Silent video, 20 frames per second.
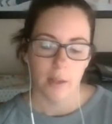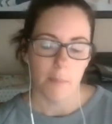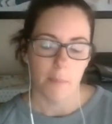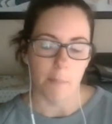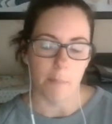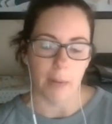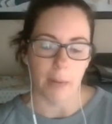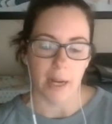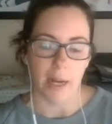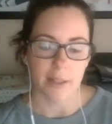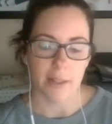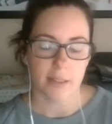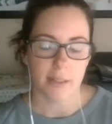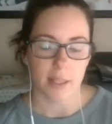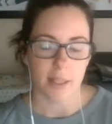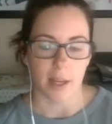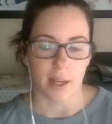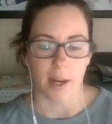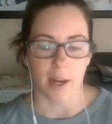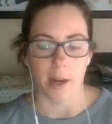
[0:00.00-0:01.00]
But
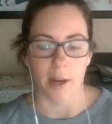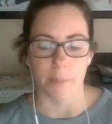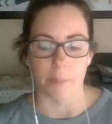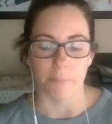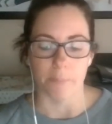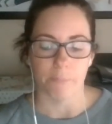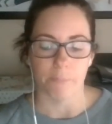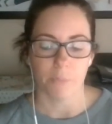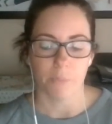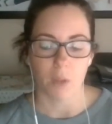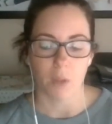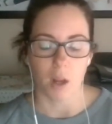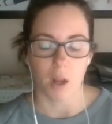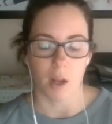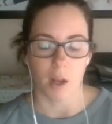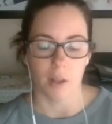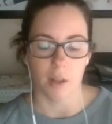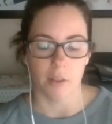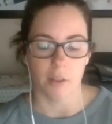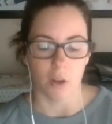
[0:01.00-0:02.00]

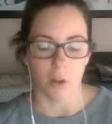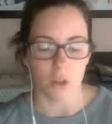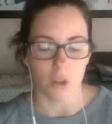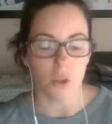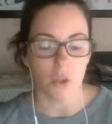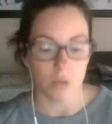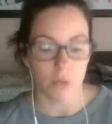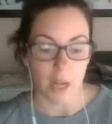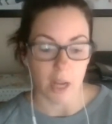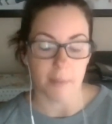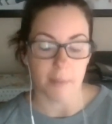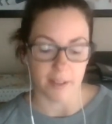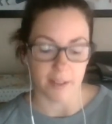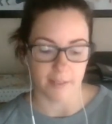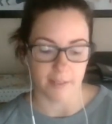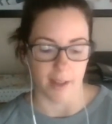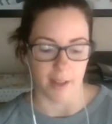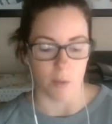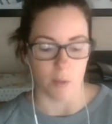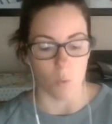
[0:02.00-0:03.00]
there are two types I
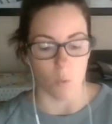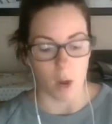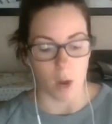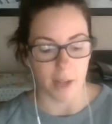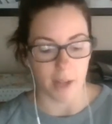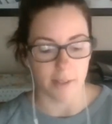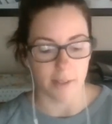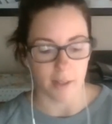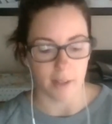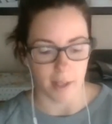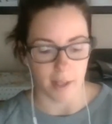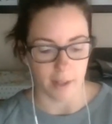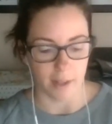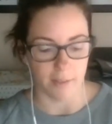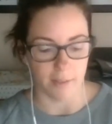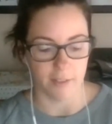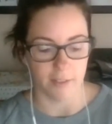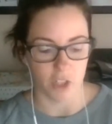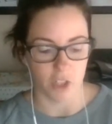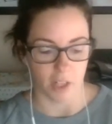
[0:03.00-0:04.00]
set. One
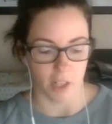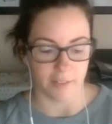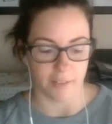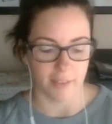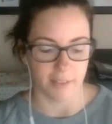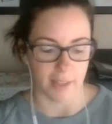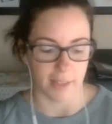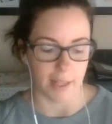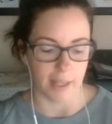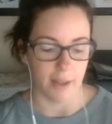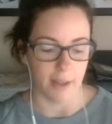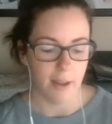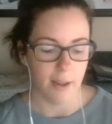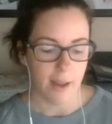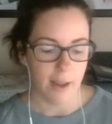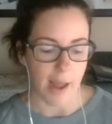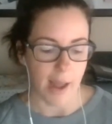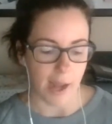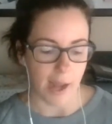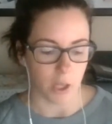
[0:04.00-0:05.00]
is just the
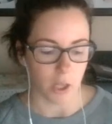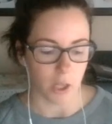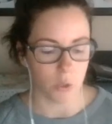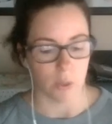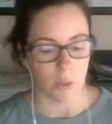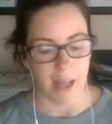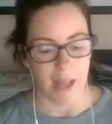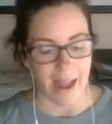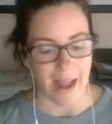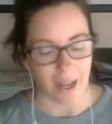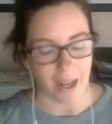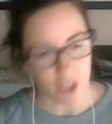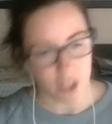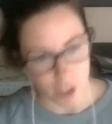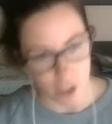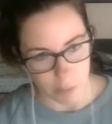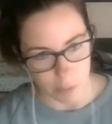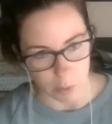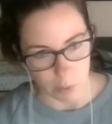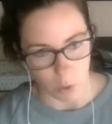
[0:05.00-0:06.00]
actual
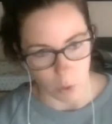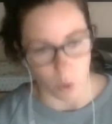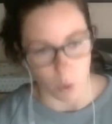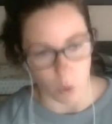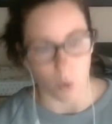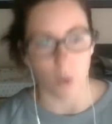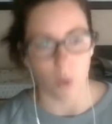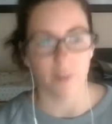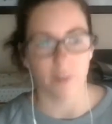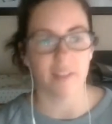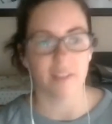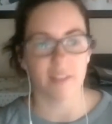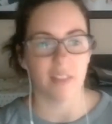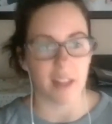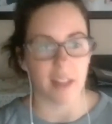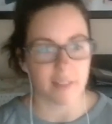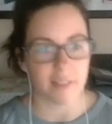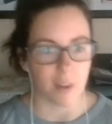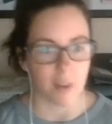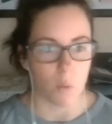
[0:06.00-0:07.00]
actionable goals,
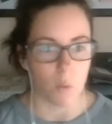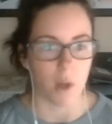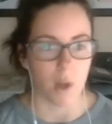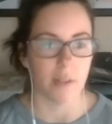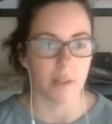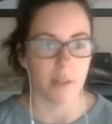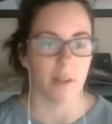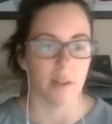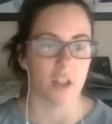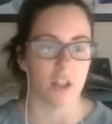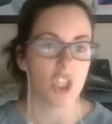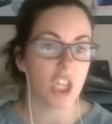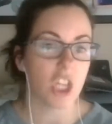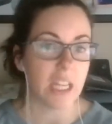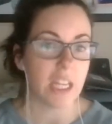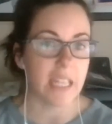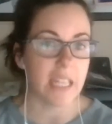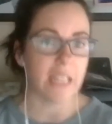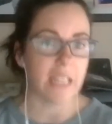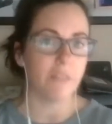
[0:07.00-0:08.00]
things I want to
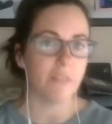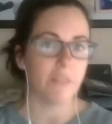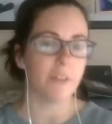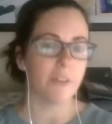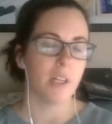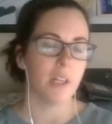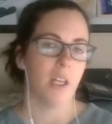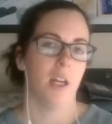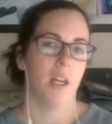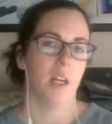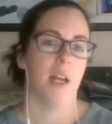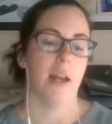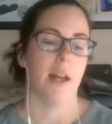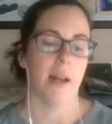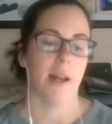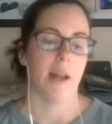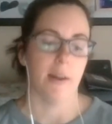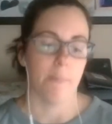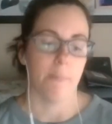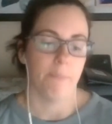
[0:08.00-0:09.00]
achieve,
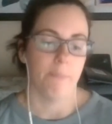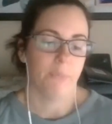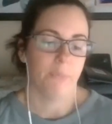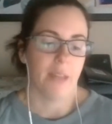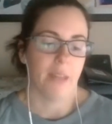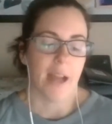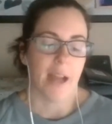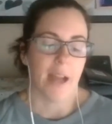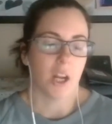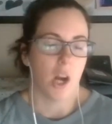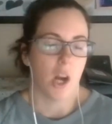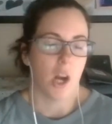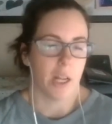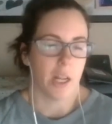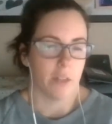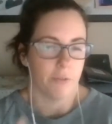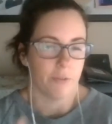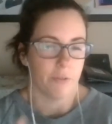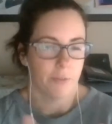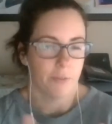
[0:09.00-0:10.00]
um, that kind
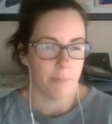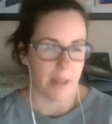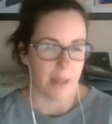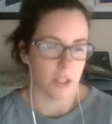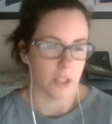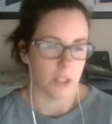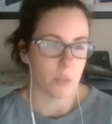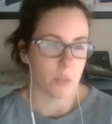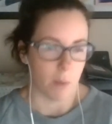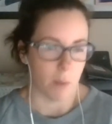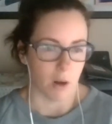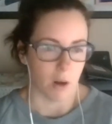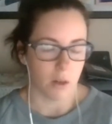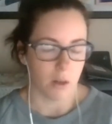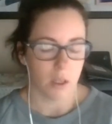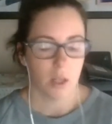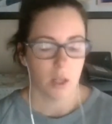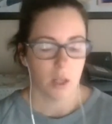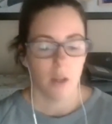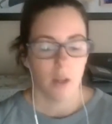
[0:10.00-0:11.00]
of benchmark.
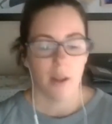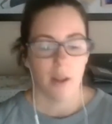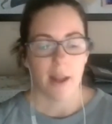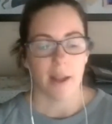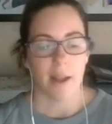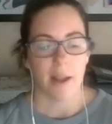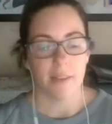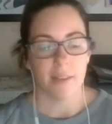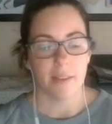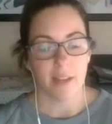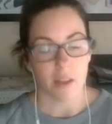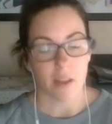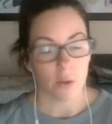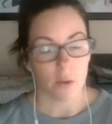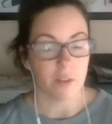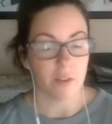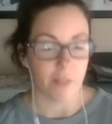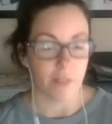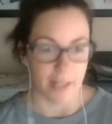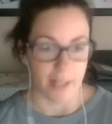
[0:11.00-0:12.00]
And the other
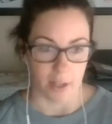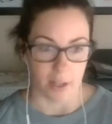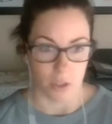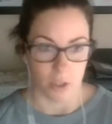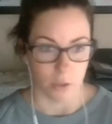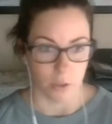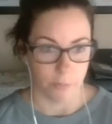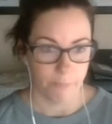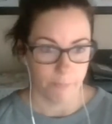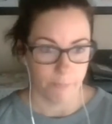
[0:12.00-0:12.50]
is financial.